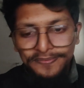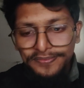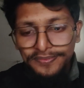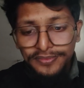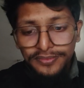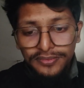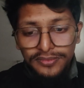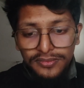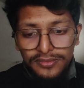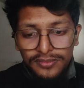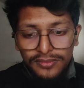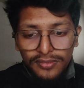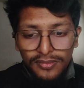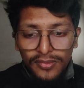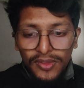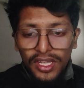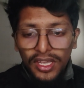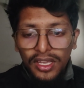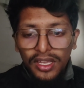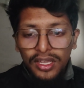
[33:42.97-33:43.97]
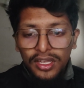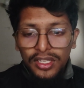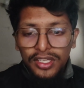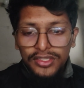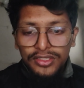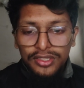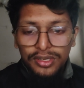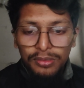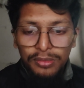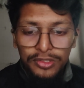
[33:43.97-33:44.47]
So most of the data
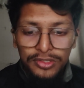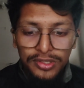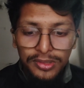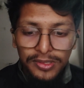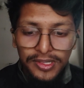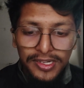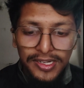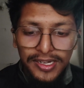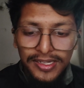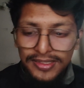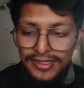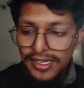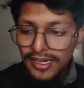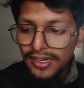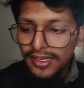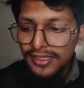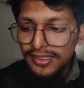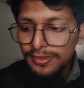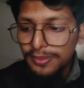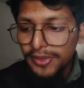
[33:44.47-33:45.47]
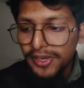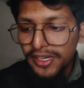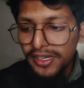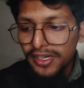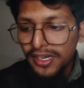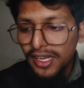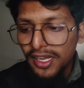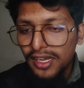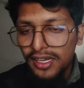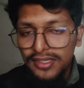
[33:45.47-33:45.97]
scientists spend a significant
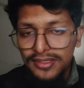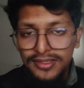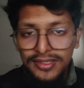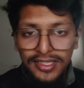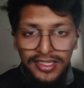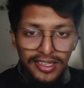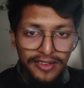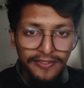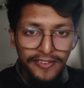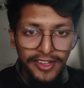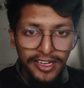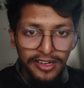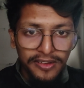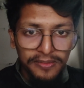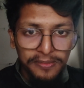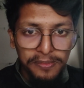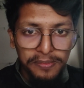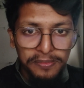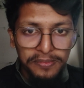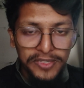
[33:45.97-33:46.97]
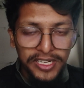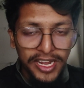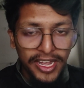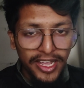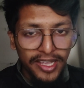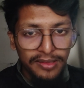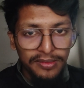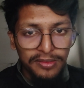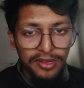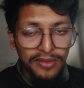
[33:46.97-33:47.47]
of their time to
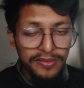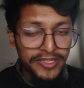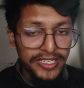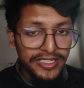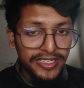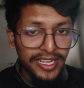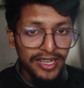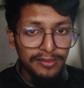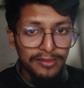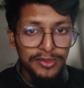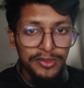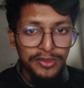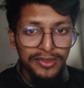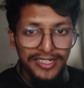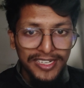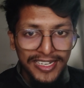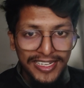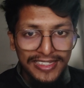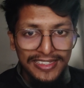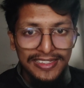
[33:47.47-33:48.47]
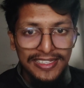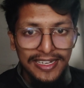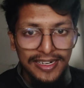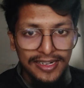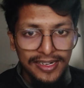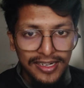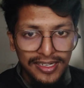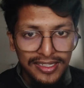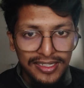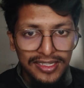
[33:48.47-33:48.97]
clean their data, to
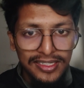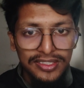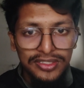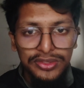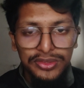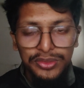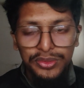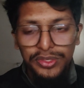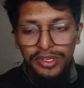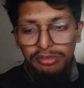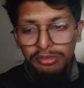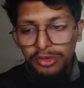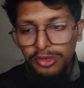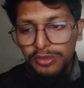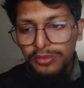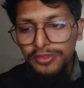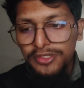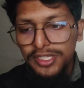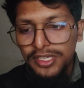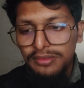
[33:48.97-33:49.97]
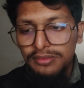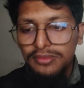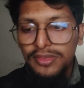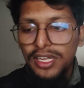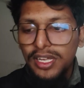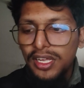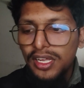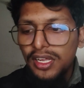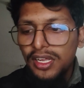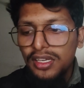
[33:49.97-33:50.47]
remove some
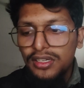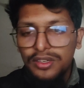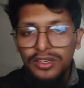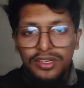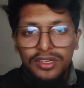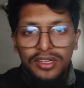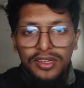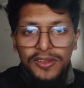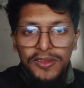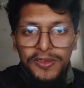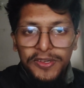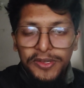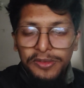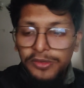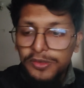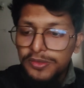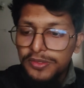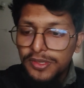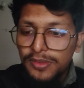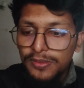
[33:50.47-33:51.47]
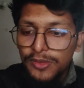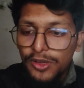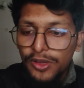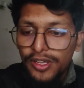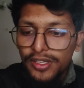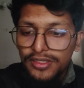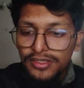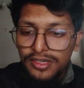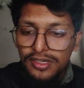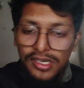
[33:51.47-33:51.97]
noise or outlier from
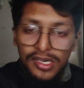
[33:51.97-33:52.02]
that.